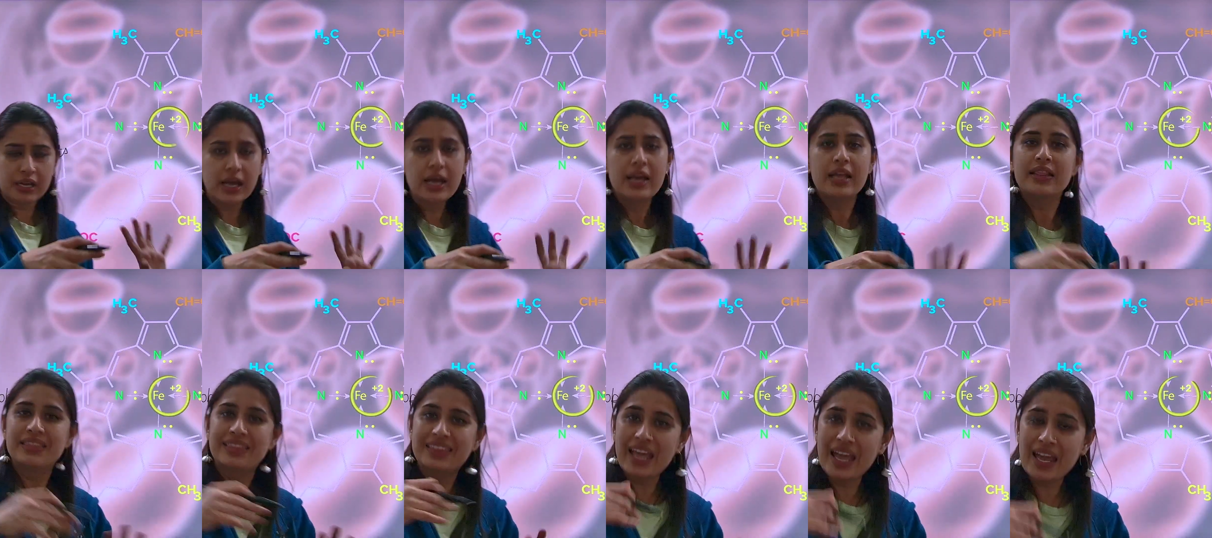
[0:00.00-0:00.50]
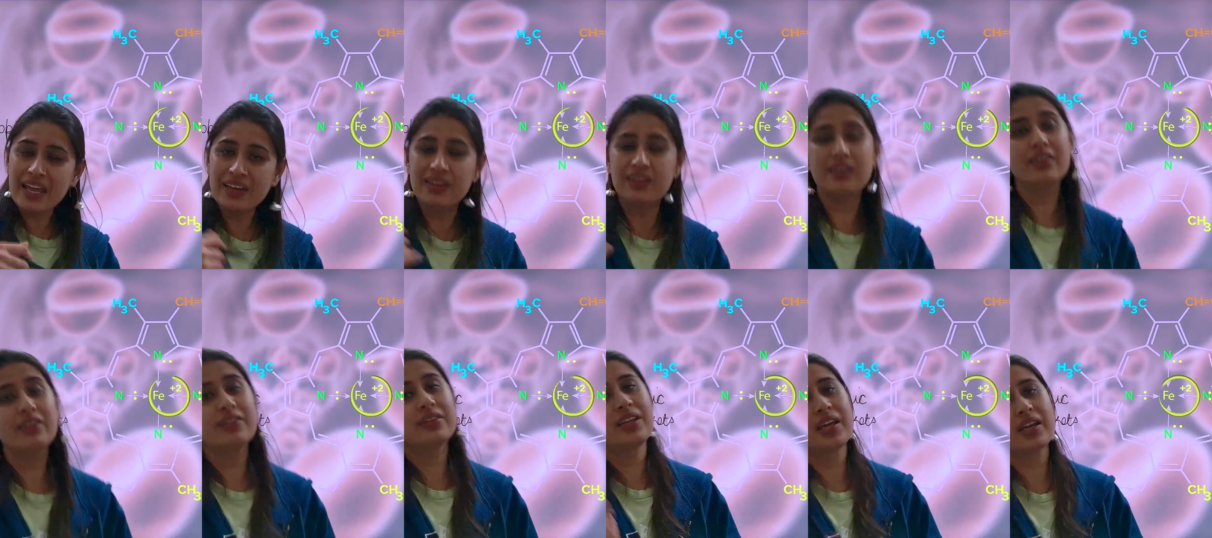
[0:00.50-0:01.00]
then
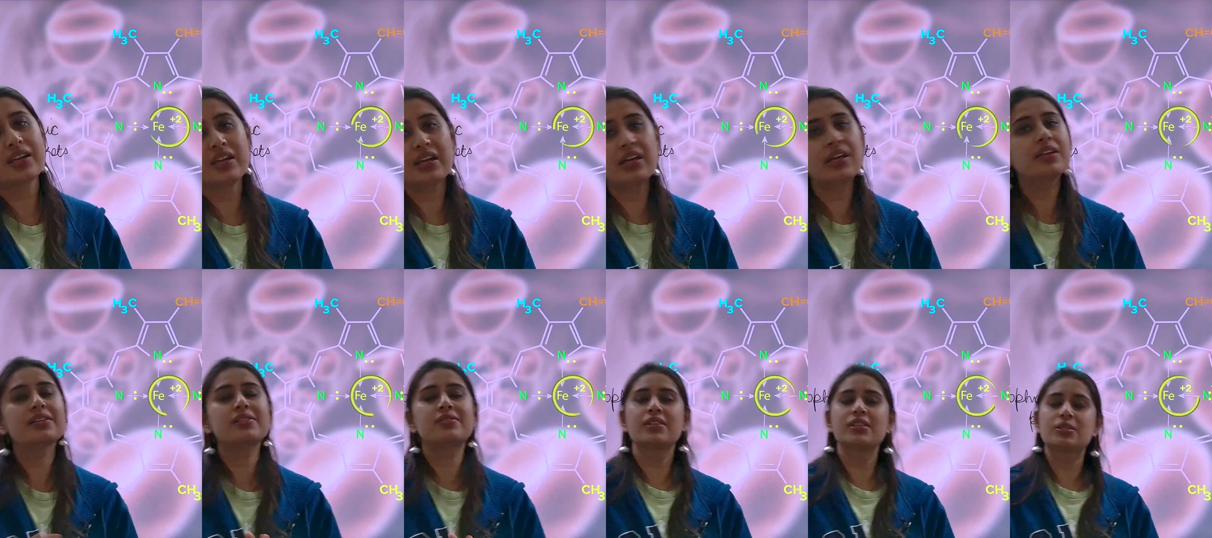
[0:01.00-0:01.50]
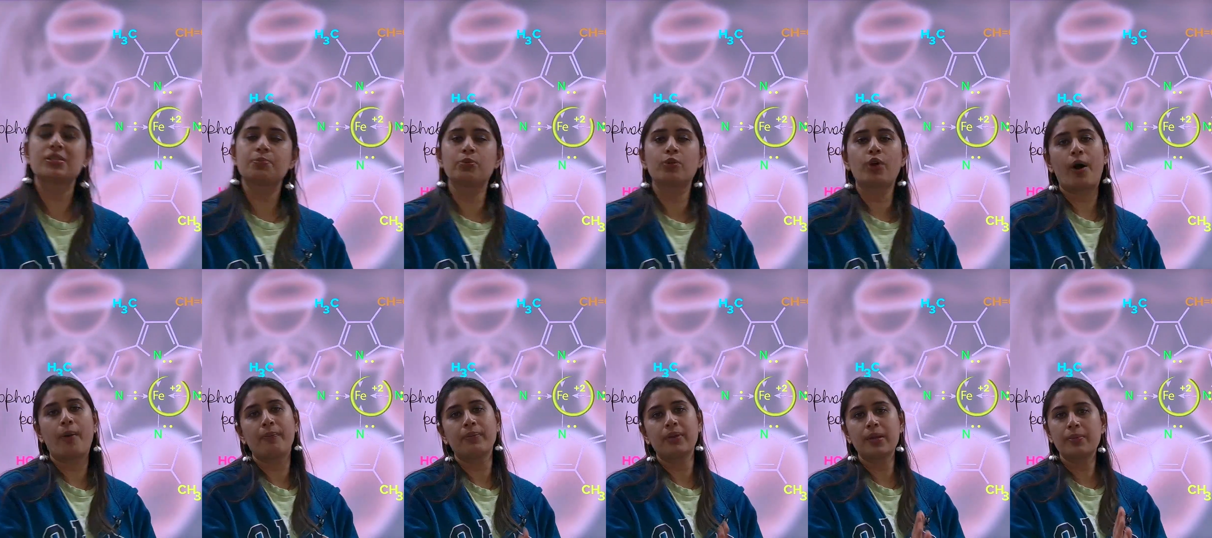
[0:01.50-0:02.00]
there is this
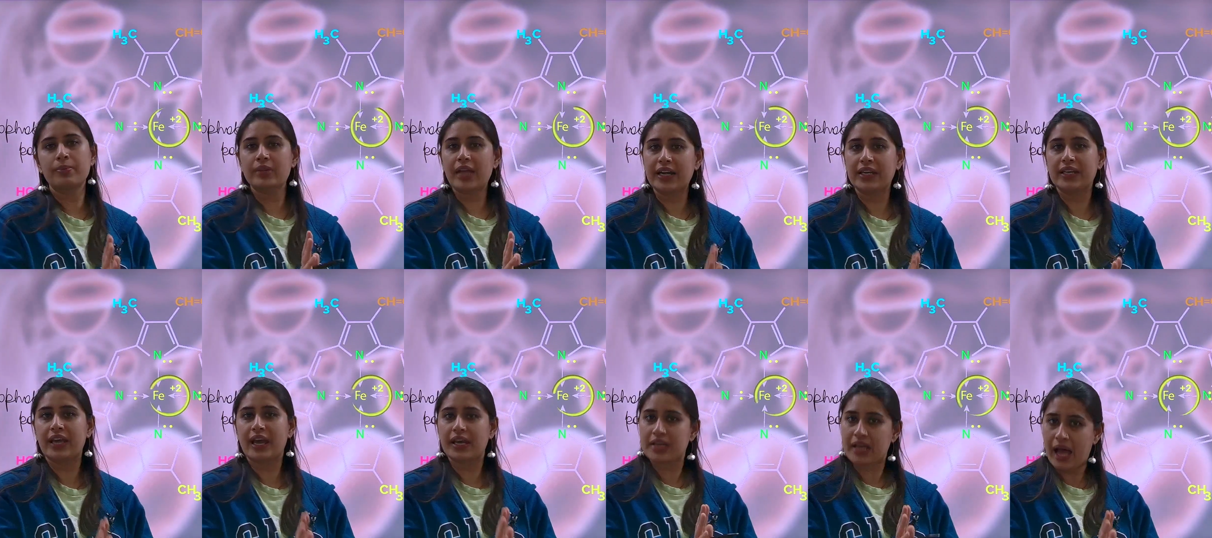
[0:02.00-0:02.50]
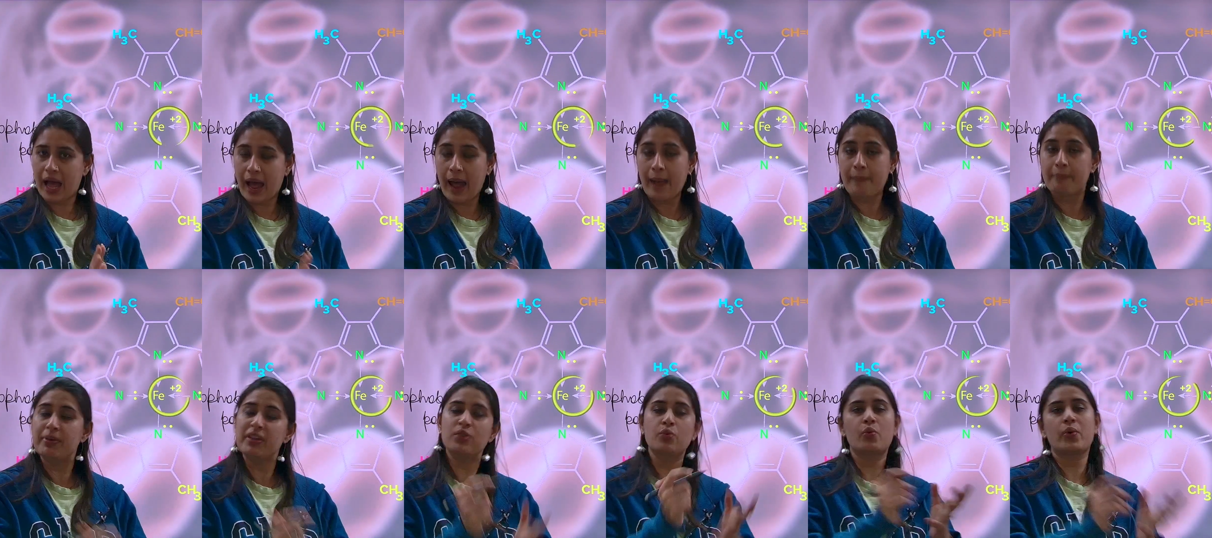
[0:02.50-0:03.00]
problem that can
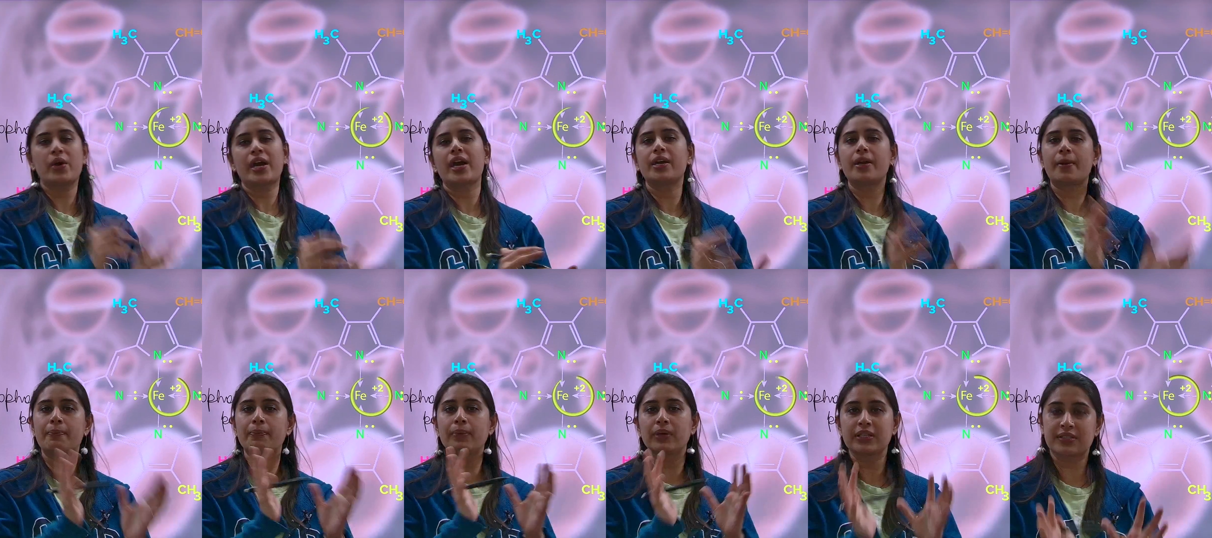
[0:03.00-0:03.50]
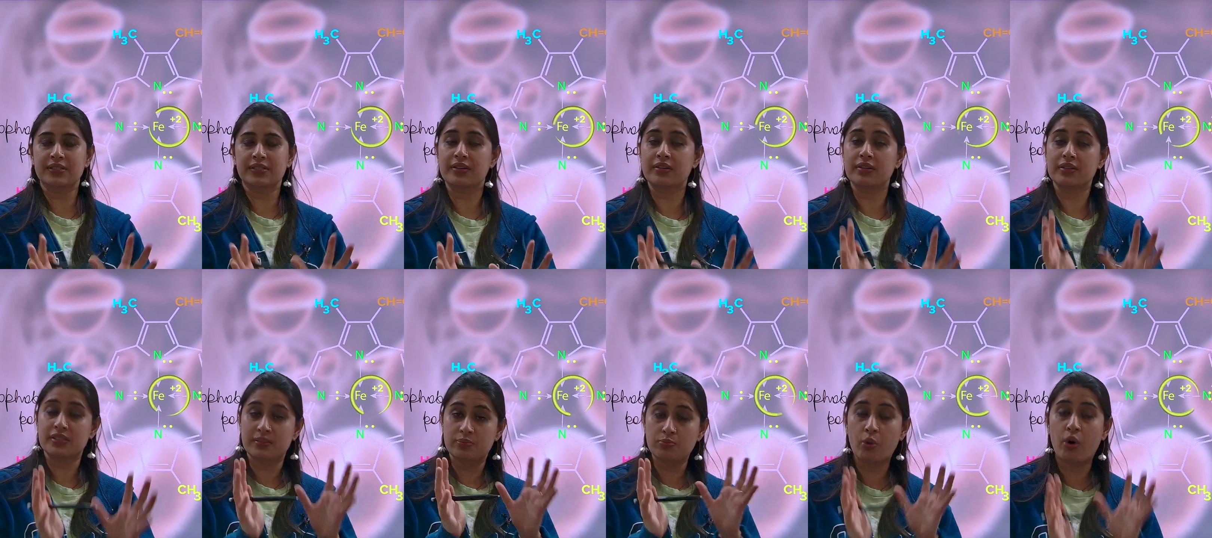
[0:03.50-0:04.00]
happen where a
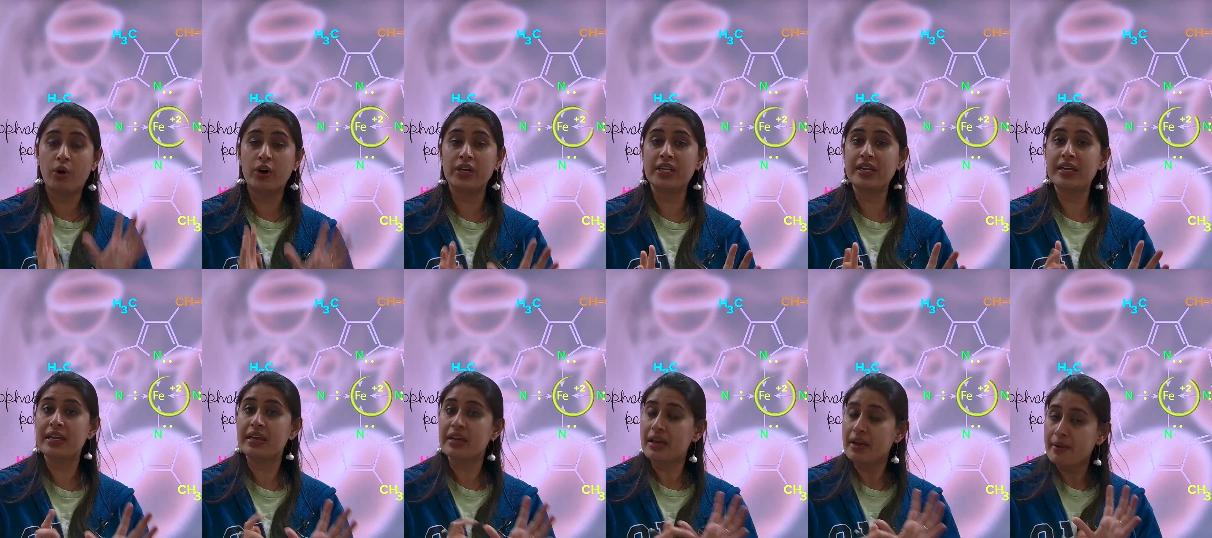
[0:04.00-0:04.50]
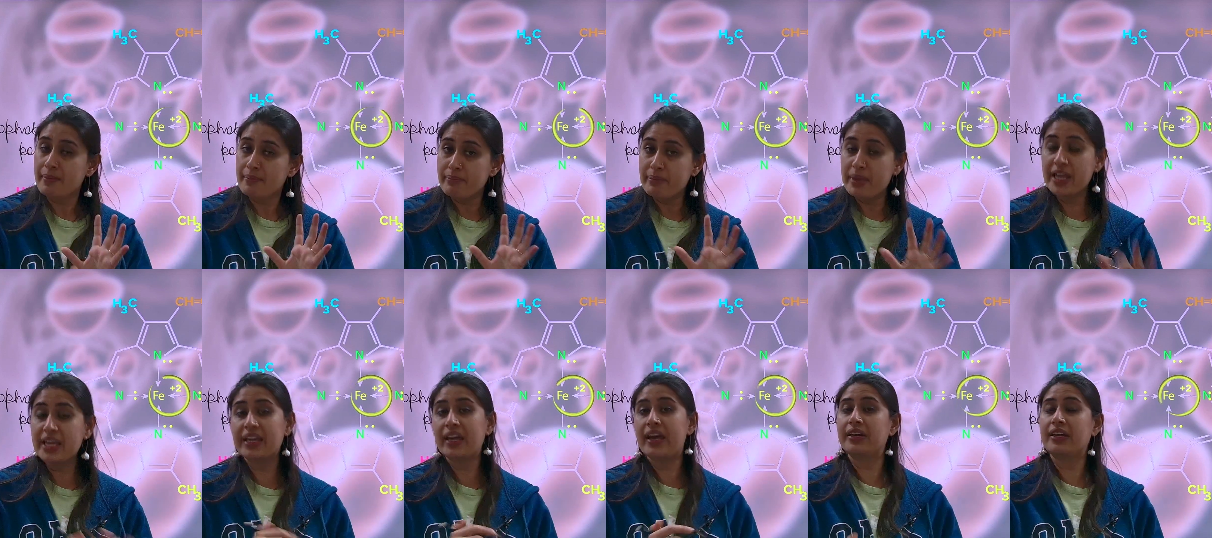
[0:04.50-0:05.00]
person's body may
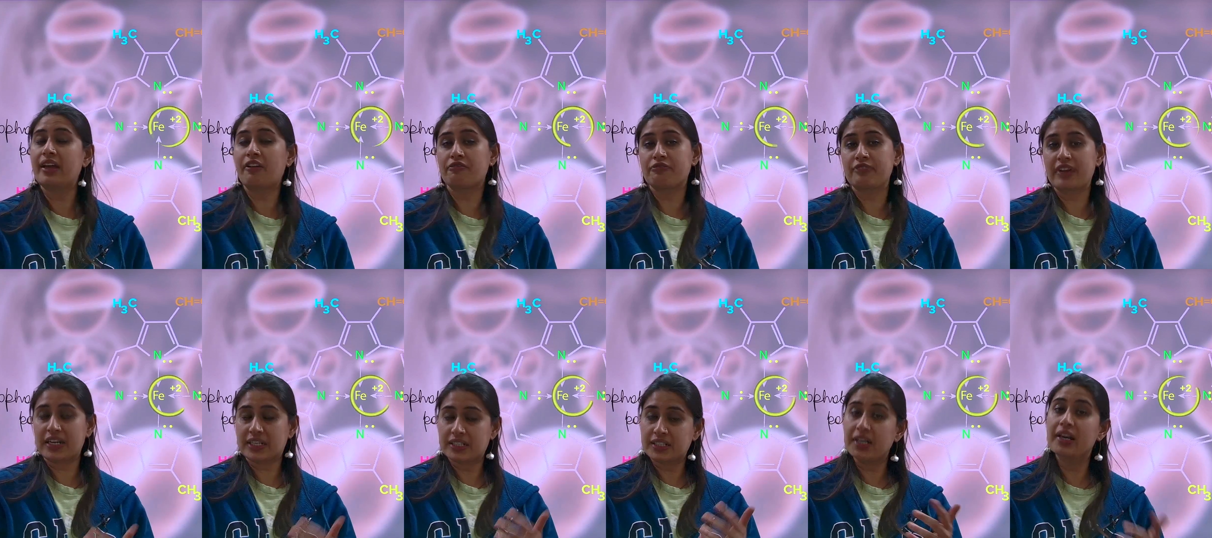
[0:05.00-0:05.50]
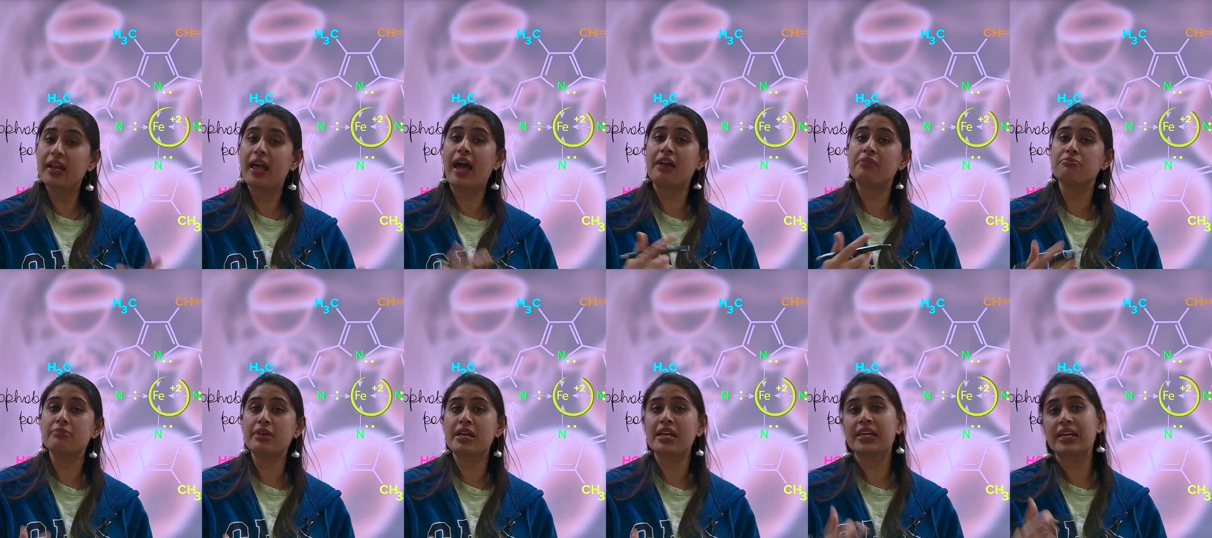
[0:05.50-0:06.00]
get affected and
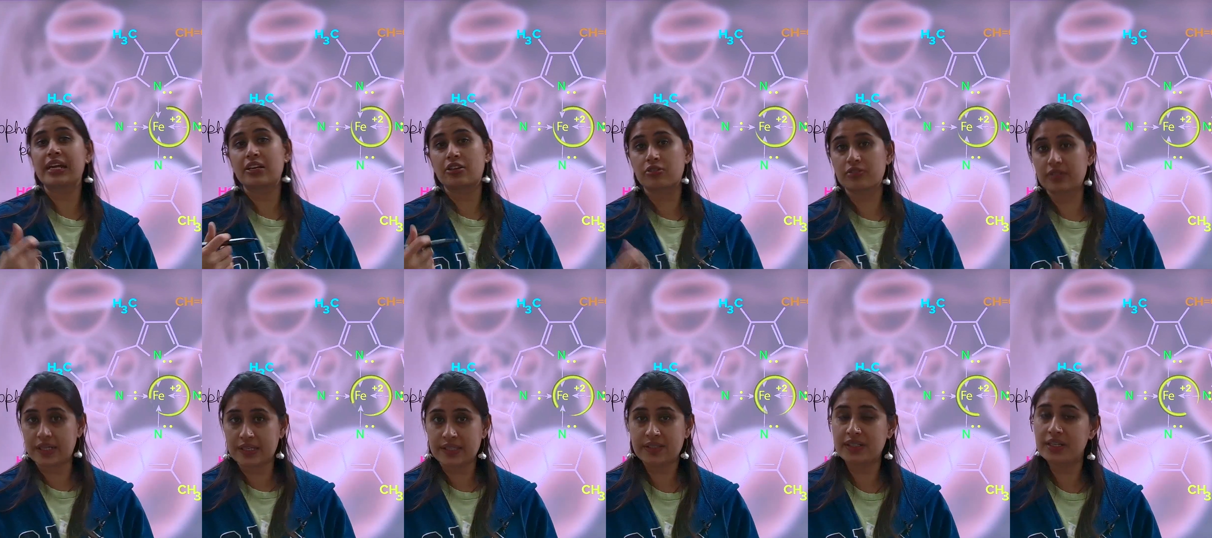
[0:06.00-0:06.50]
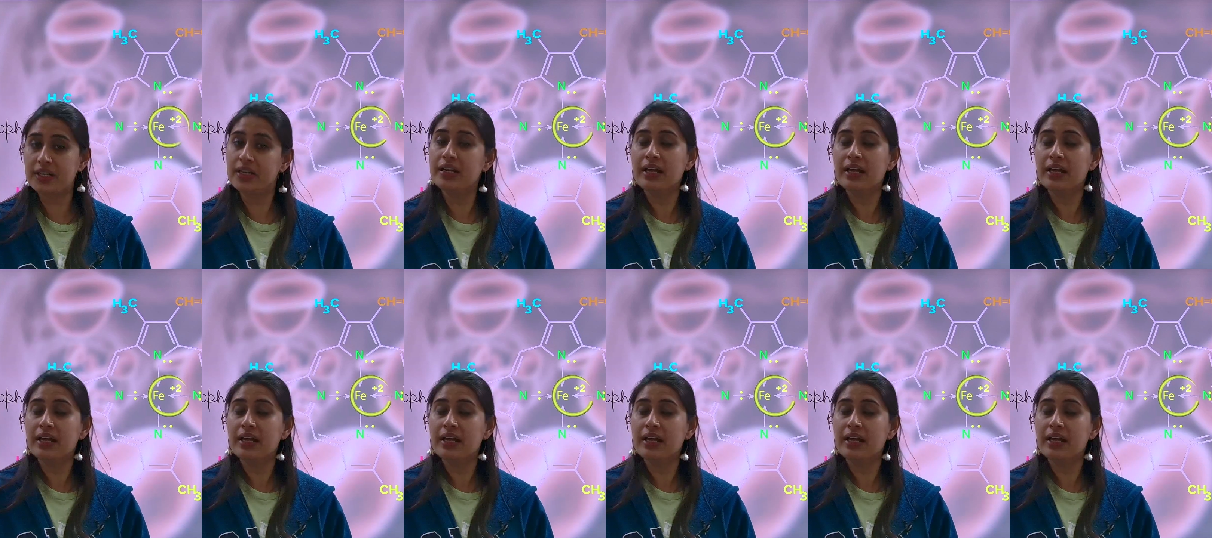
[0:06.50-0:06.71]
may get rusted,